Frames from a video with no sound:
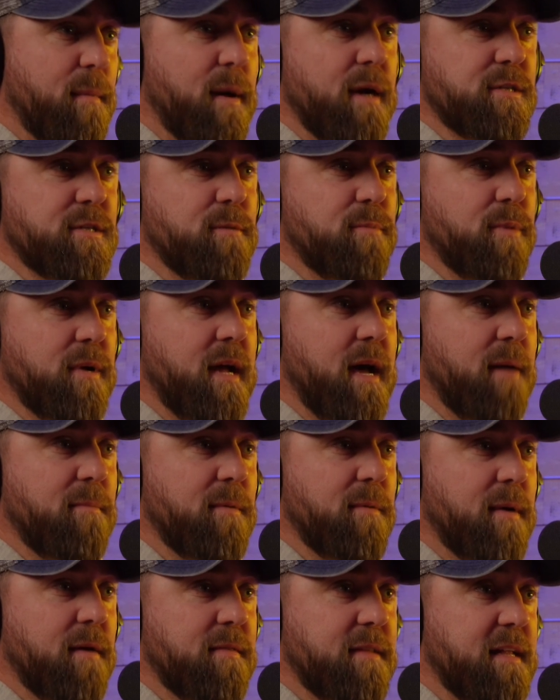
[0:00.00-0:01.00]
I'm actually pretty
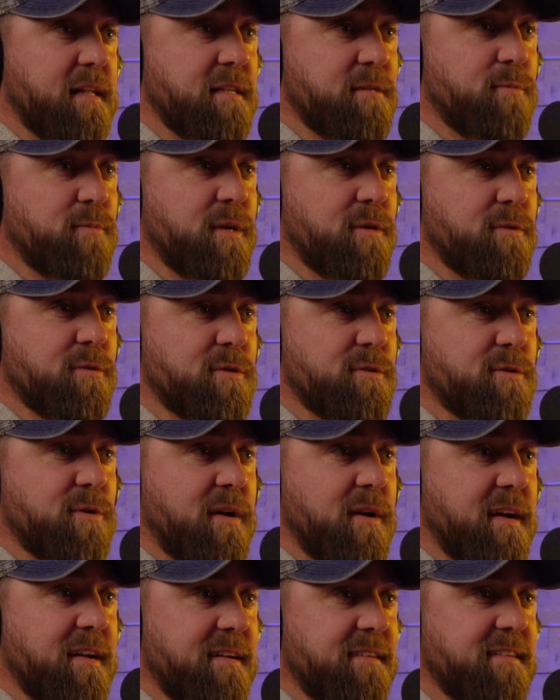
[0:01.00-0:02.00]
happy about that. That's a pretty cool
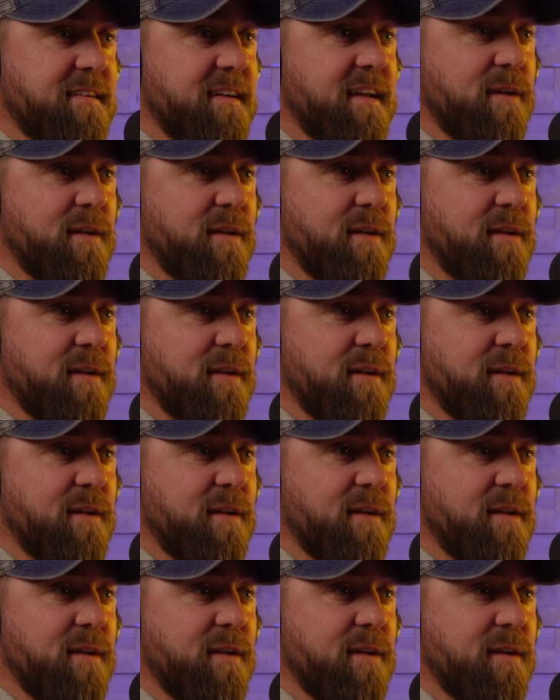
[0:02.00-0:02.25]
story.